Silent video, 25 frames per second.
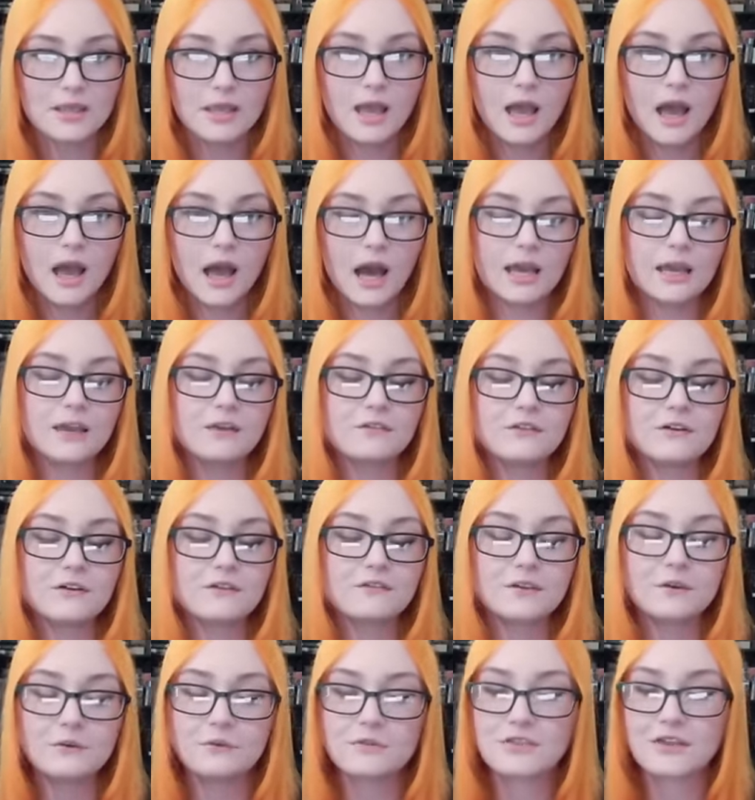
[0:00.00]
I have a
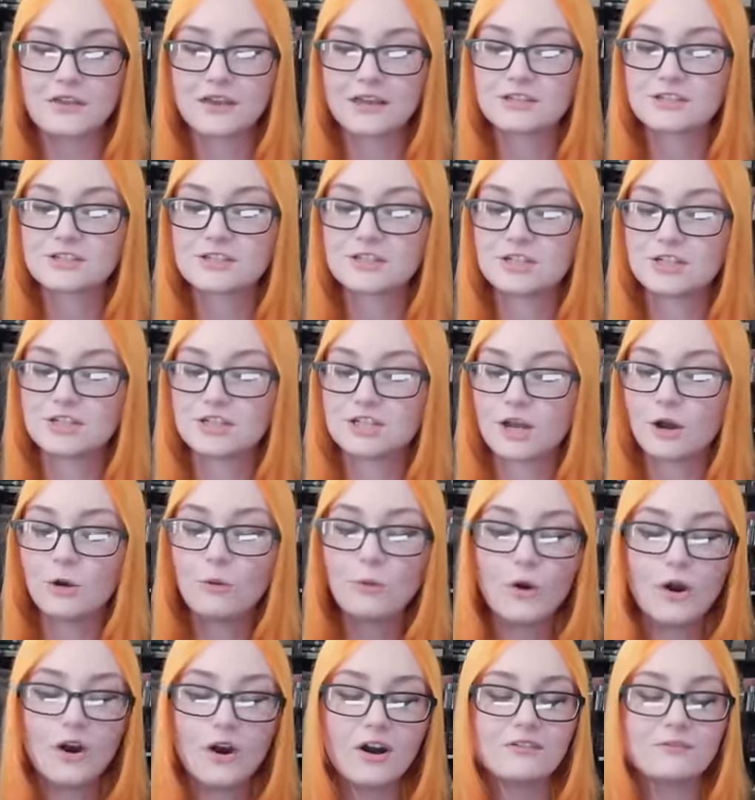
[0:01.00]
few things to
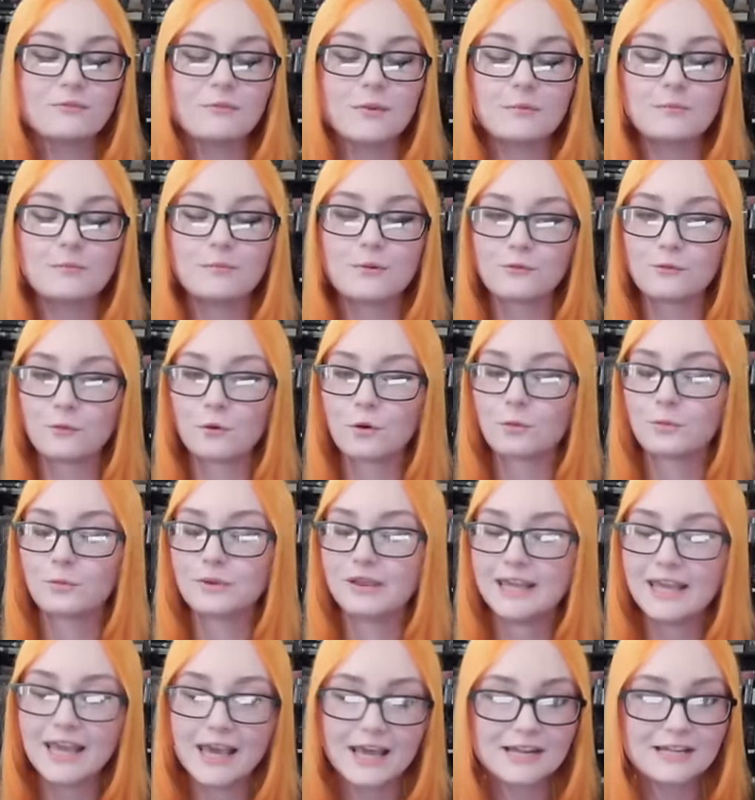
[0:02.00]
show off, but before
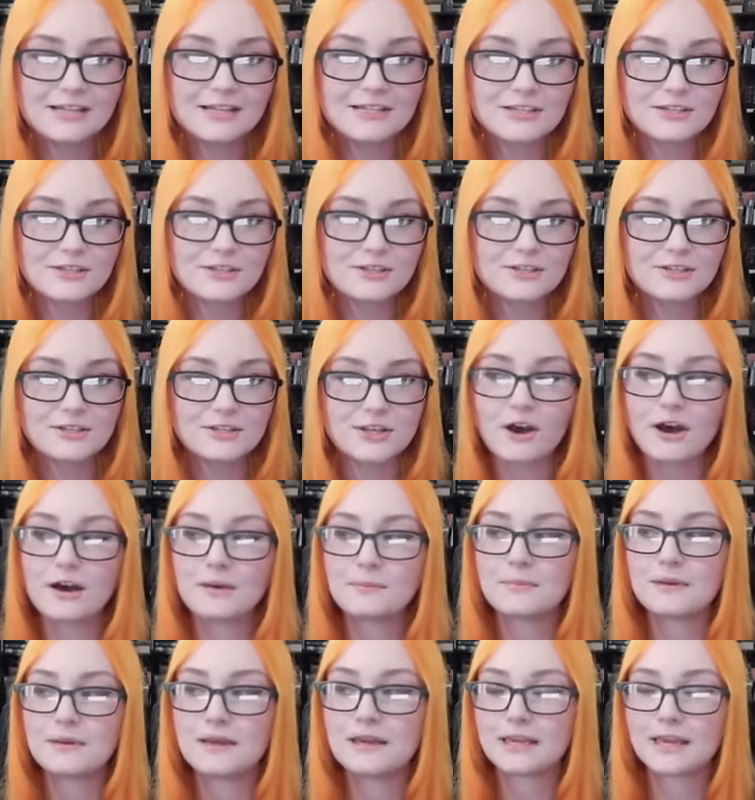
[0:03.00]
we get into the
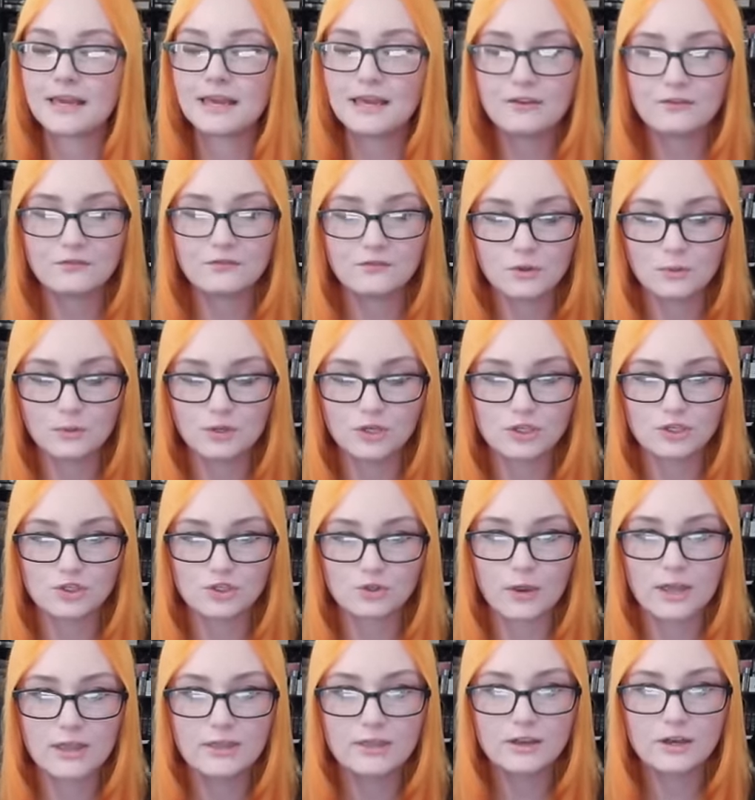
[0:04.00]
topic, if you
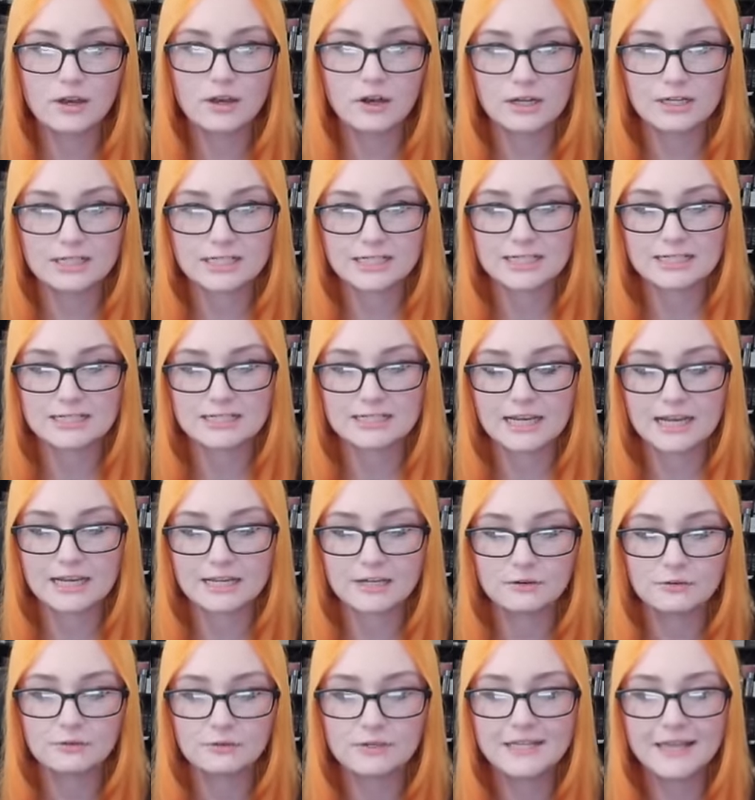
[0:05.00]
enjoy the content I
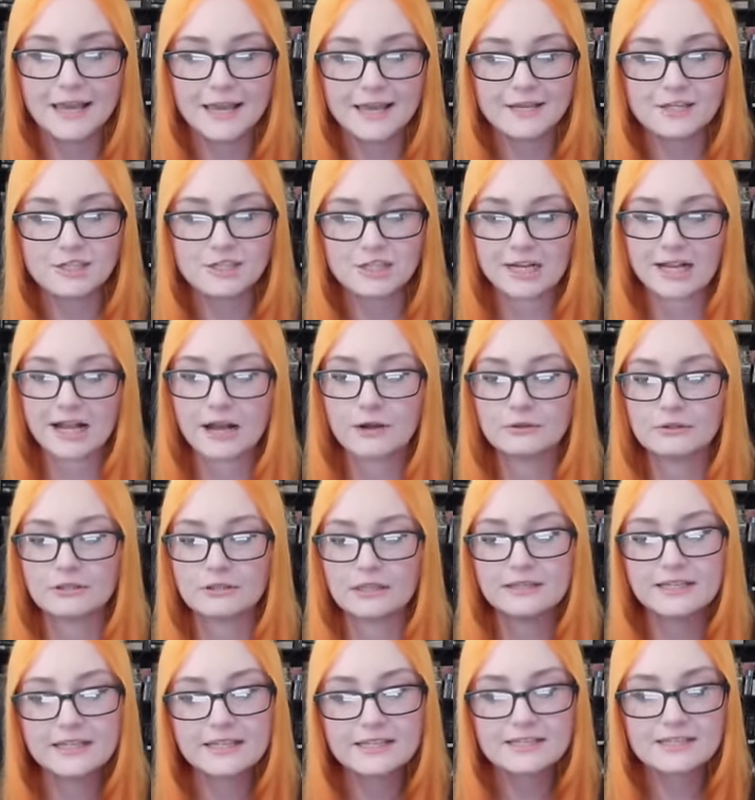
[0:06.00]
create, check out the
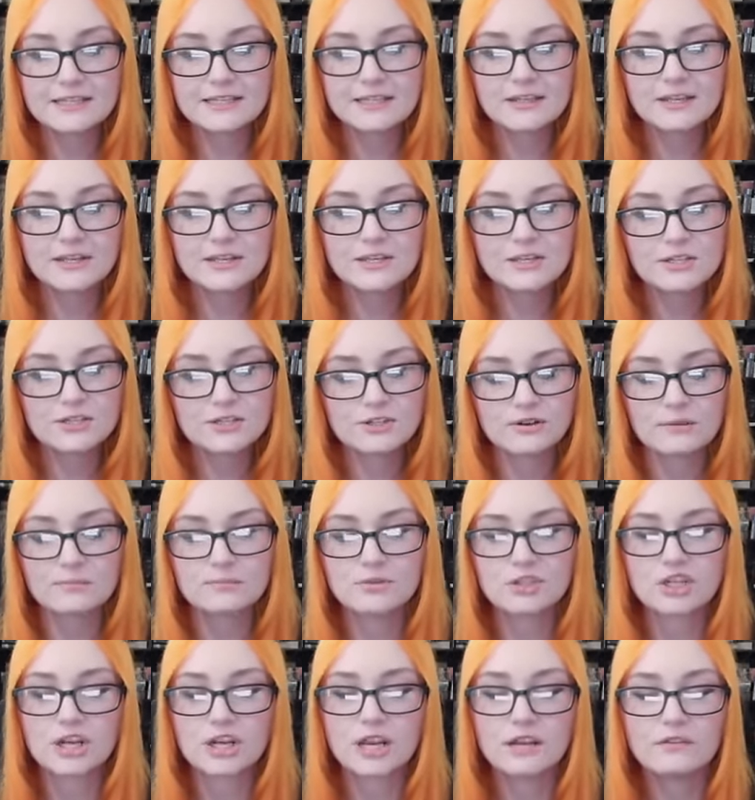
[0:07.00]
links in the
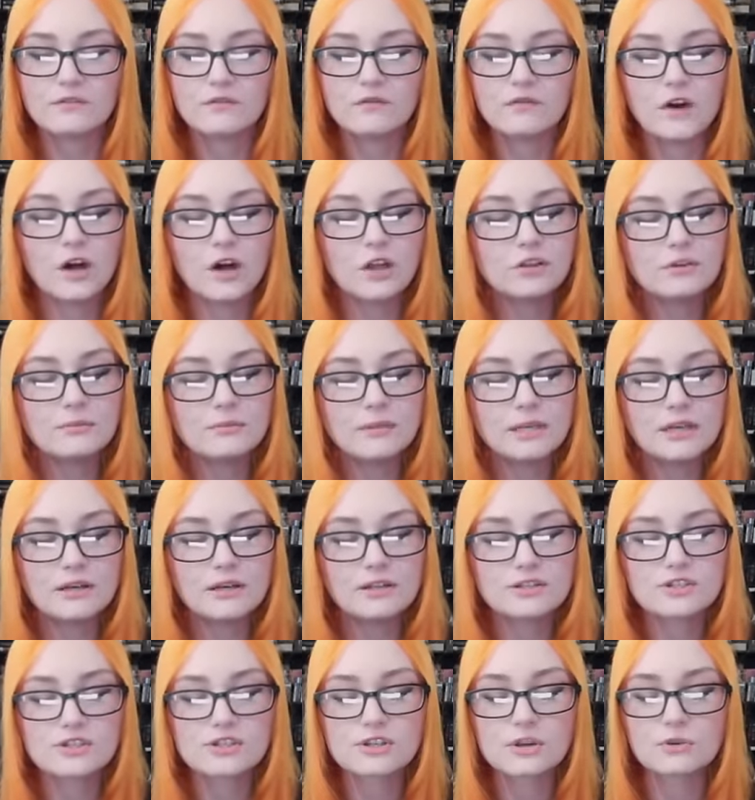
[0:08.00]
description, follow me
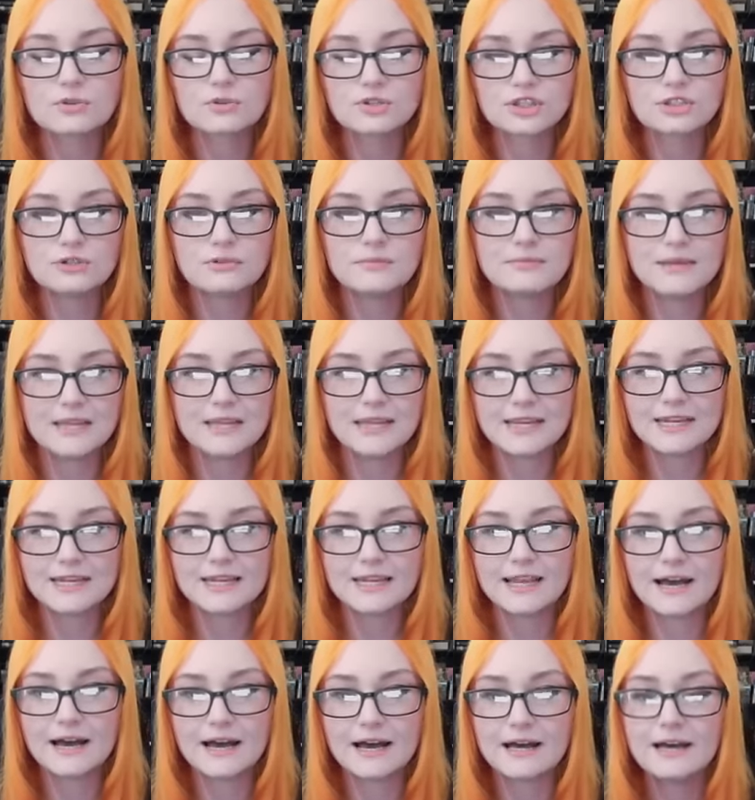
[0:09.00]
on social
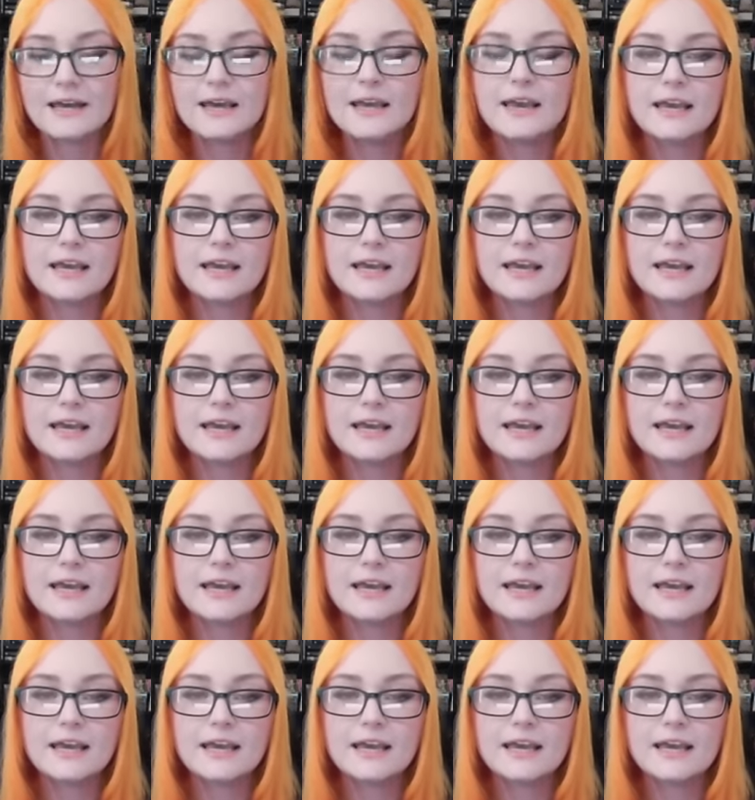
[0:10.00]
media,